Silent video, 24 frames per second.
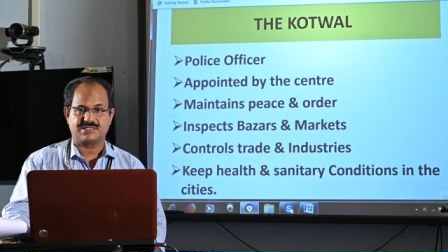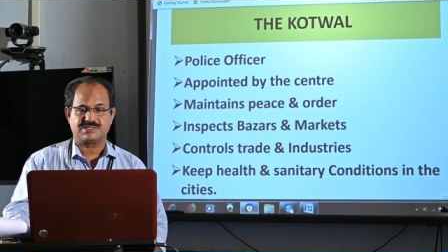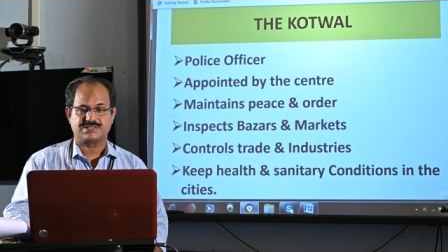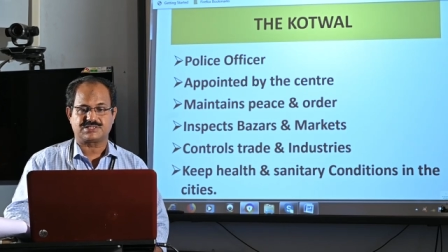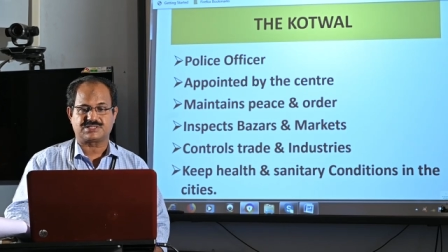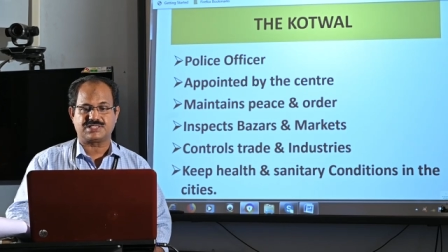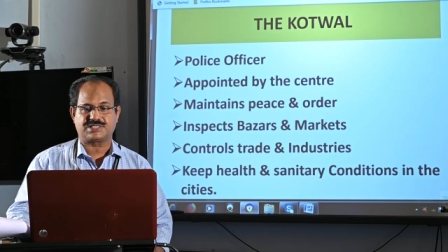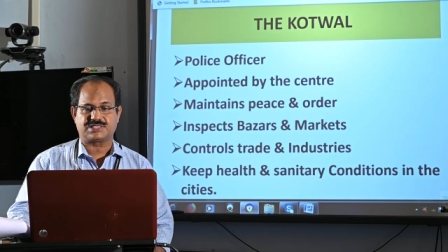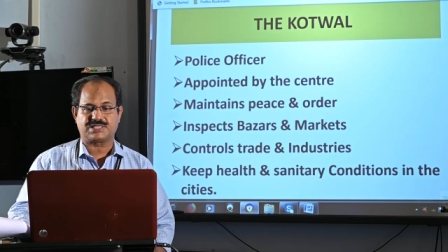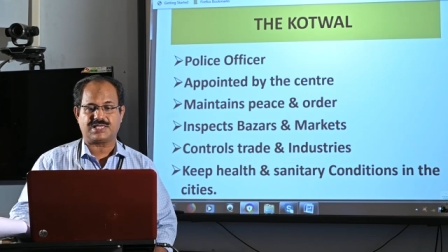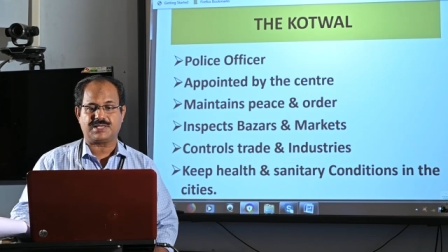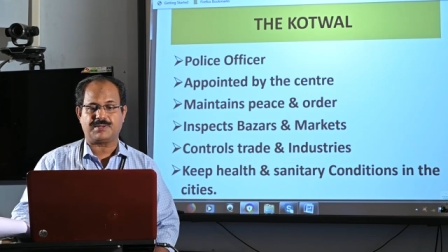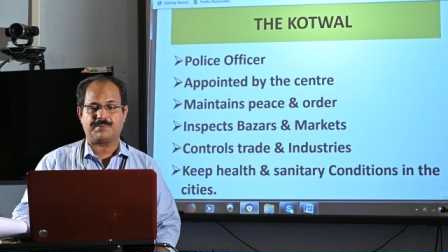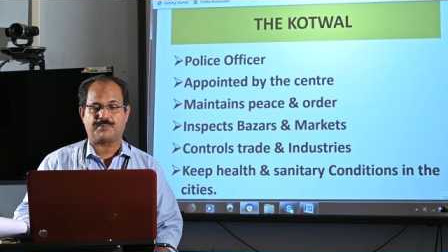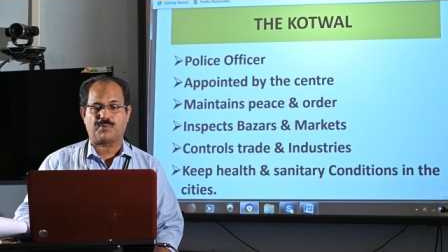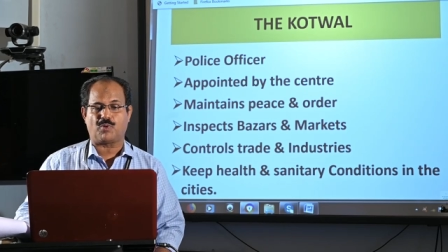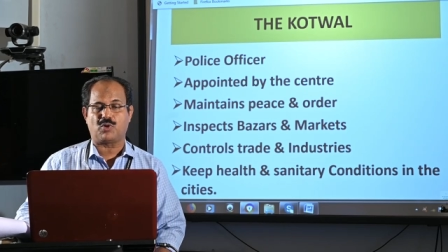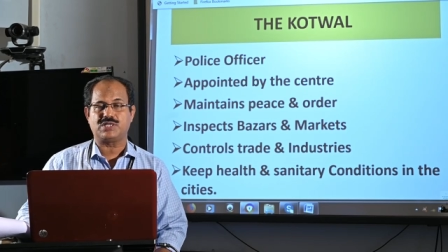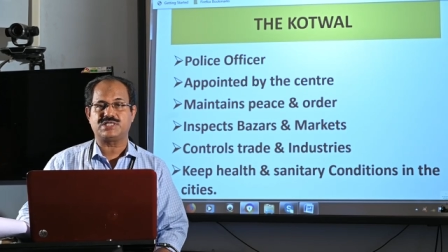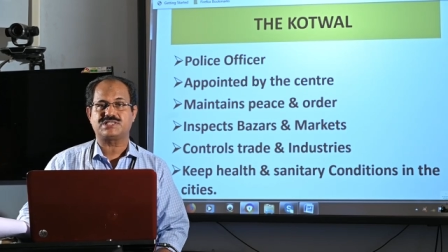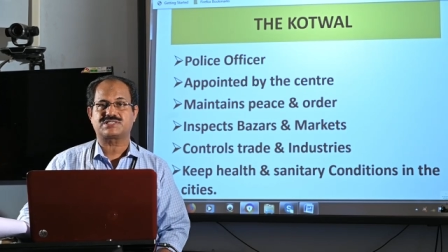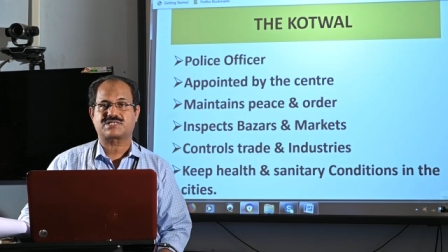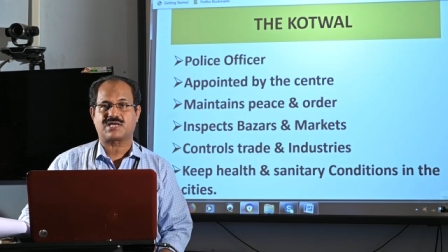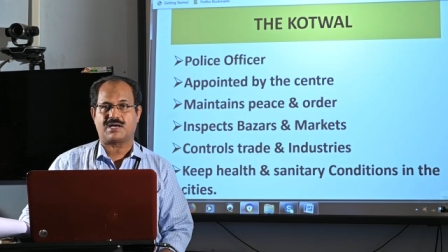city
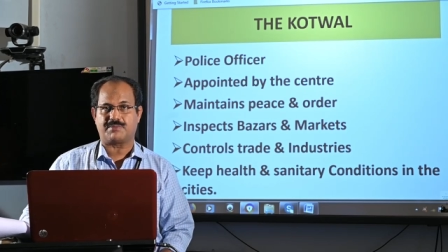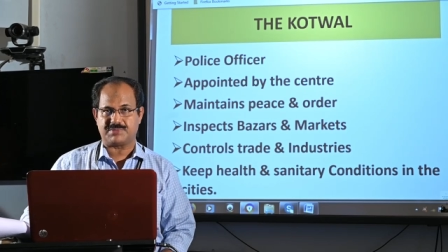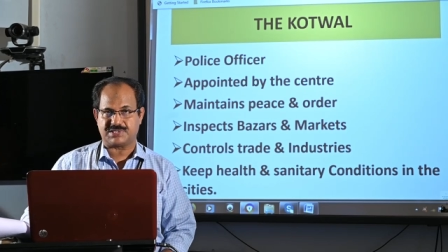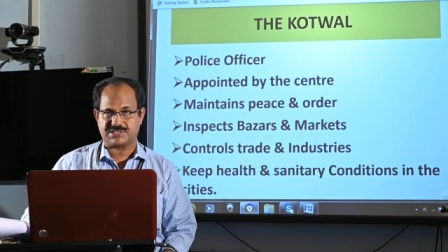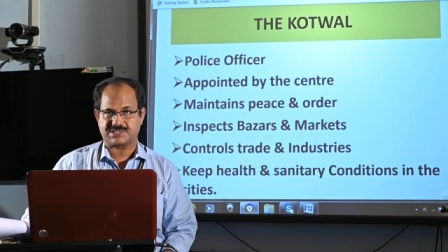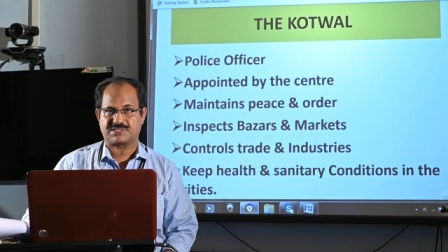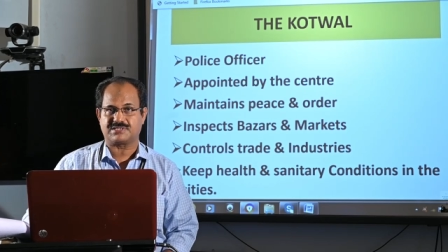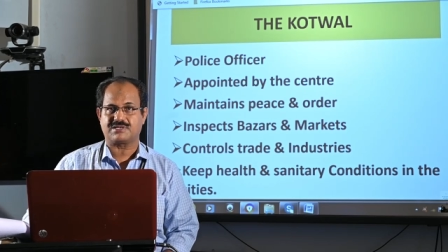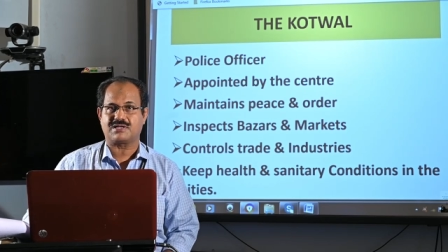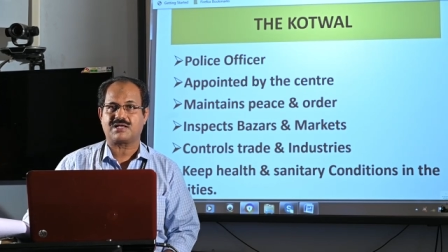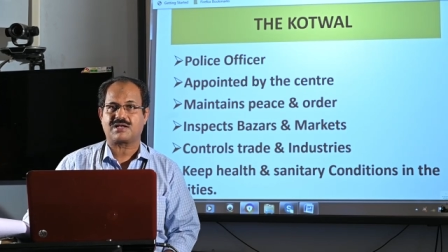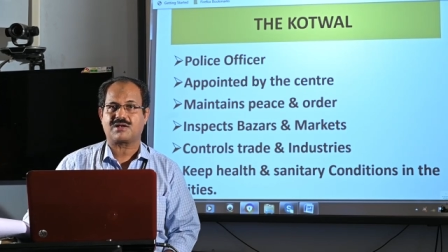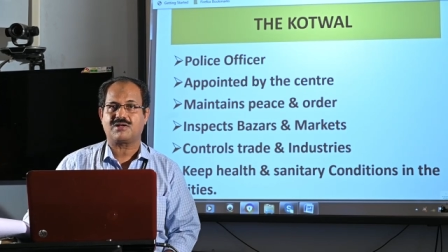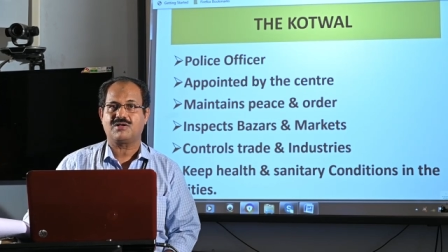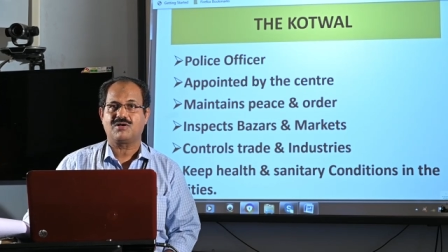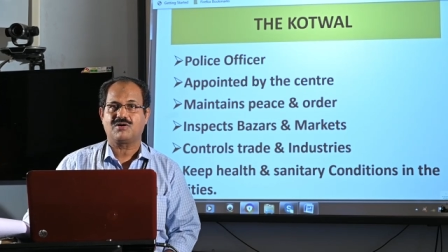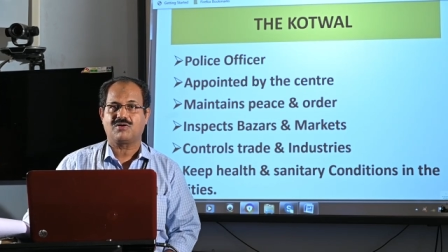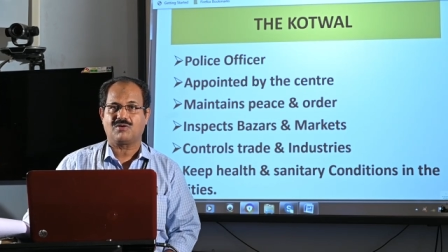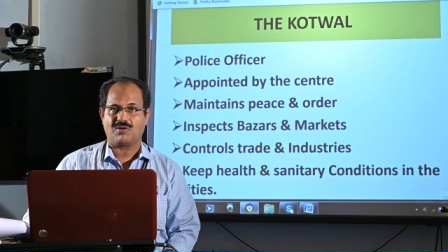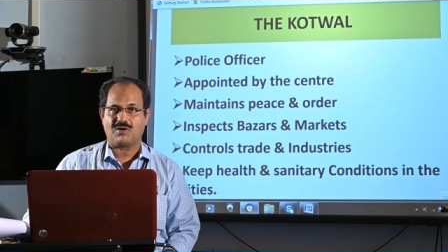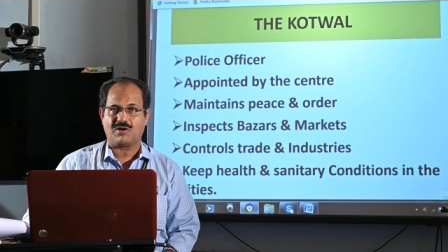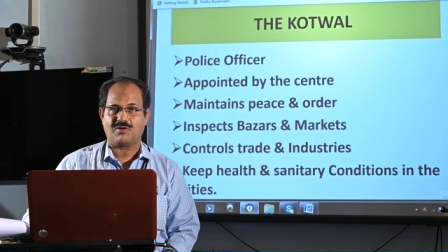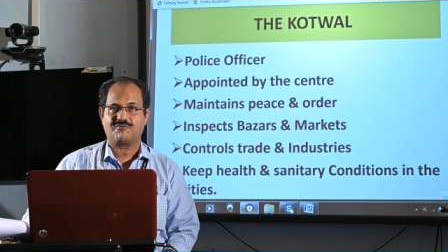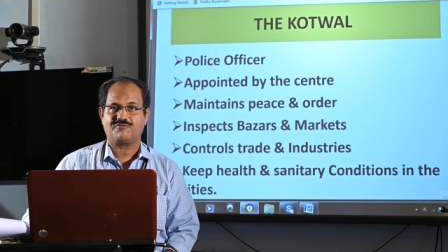police commissioner
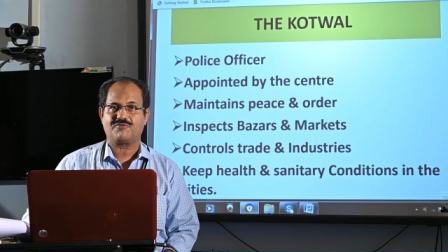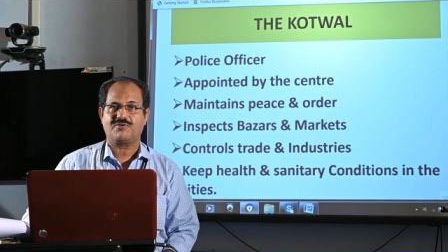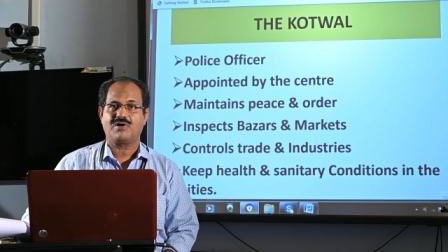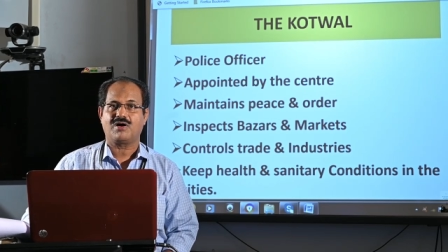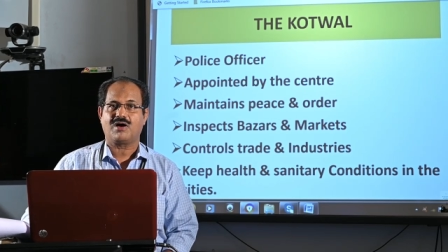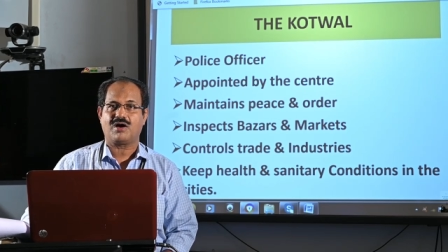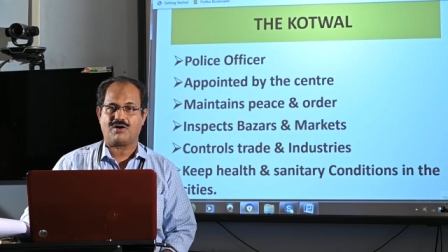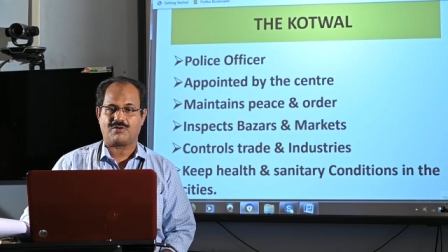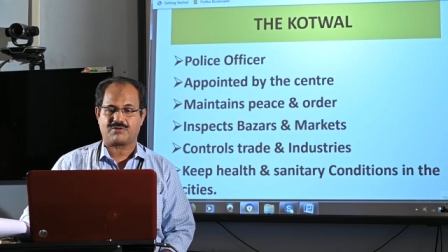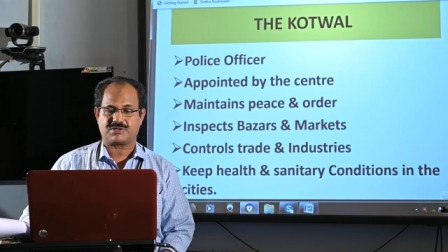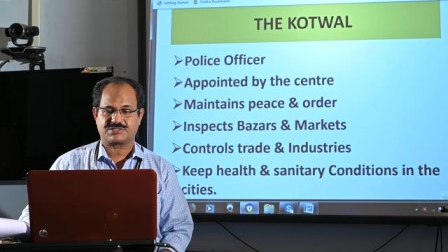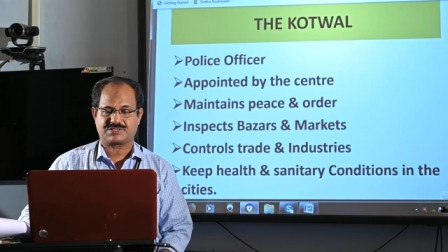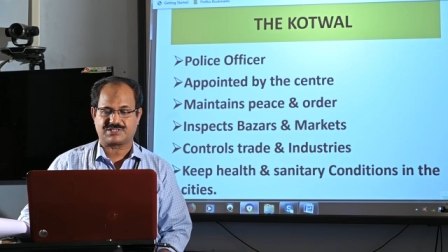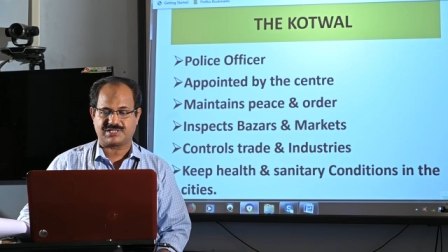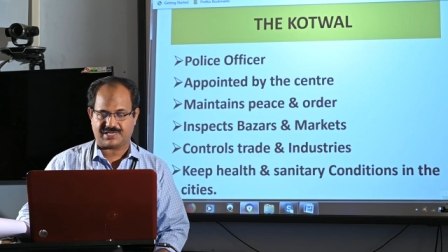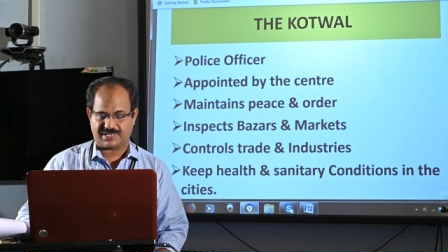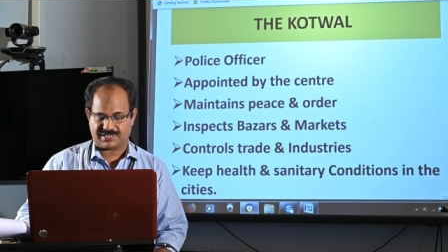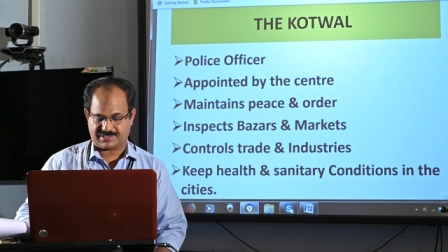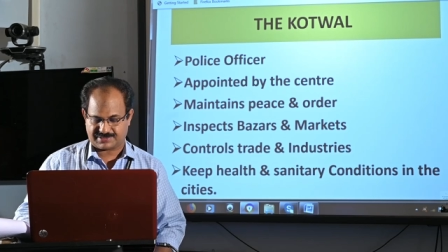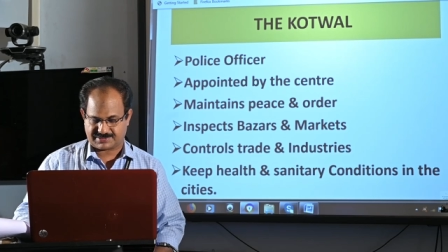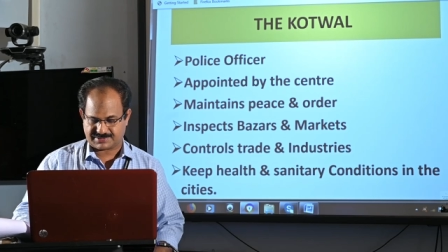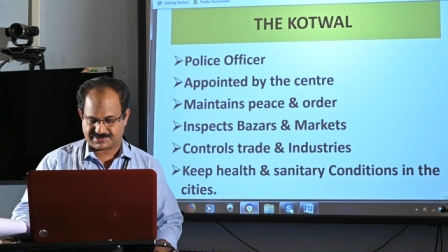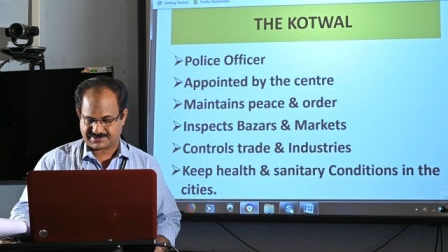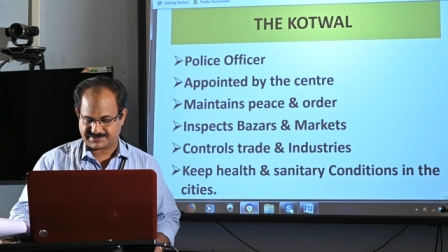of our
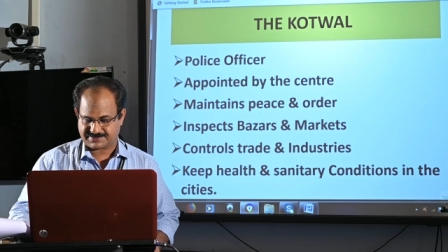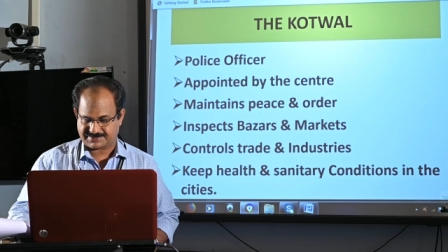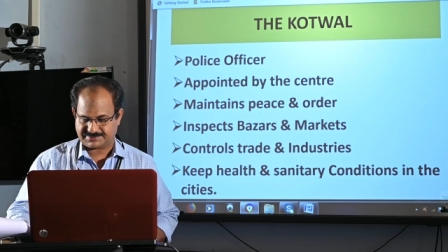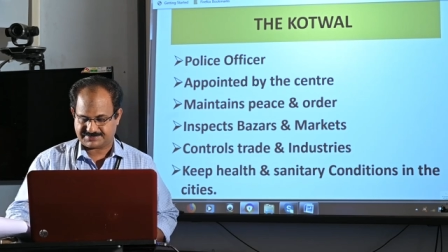state.